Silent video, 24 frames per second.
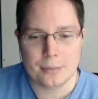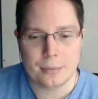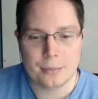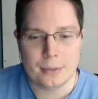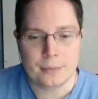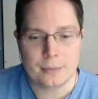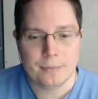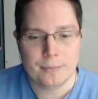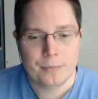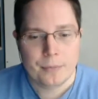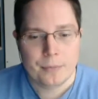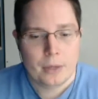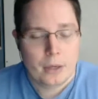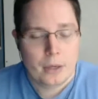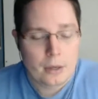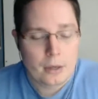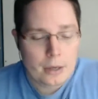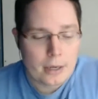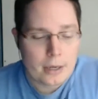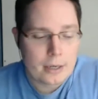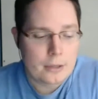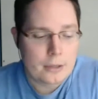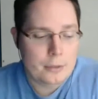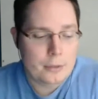But
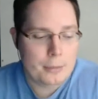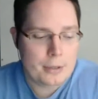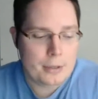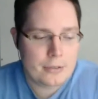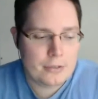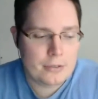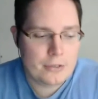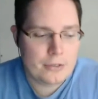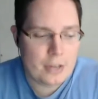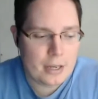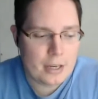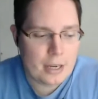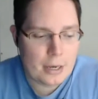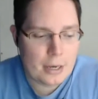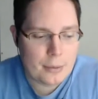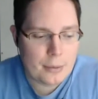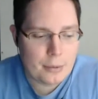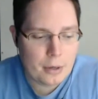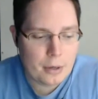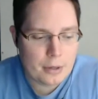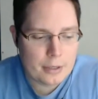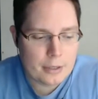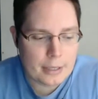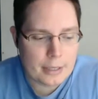uh, you mentioned J K.
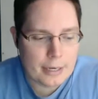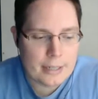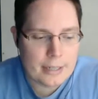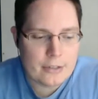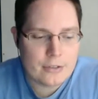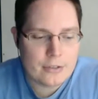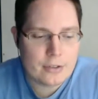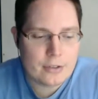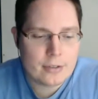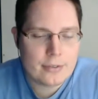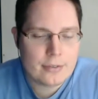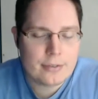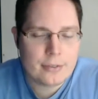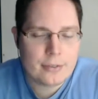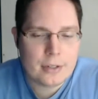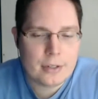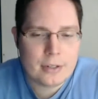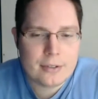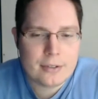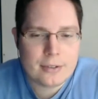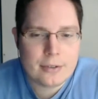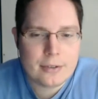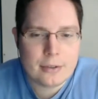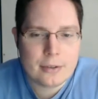Rowling. I just
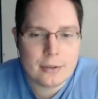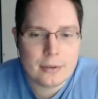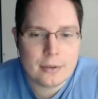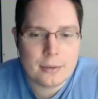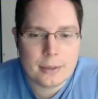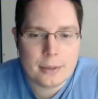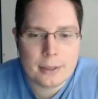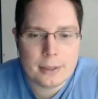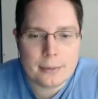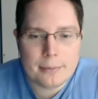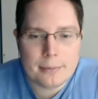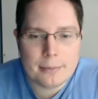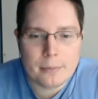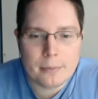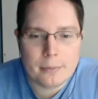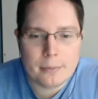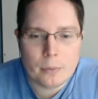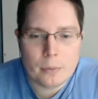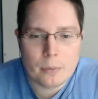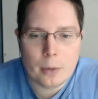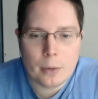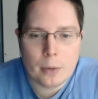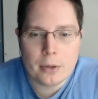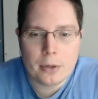finished her um,
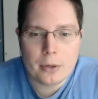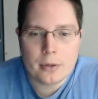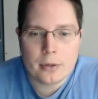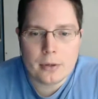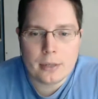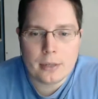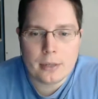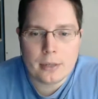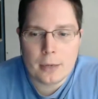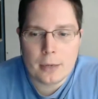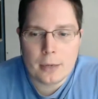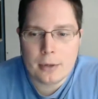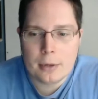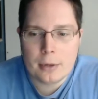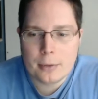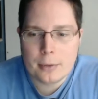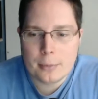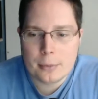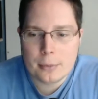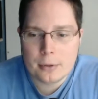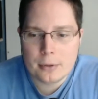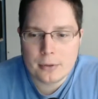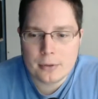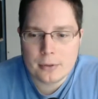Robert Galbraith
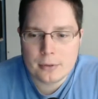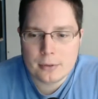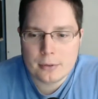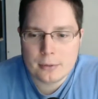books.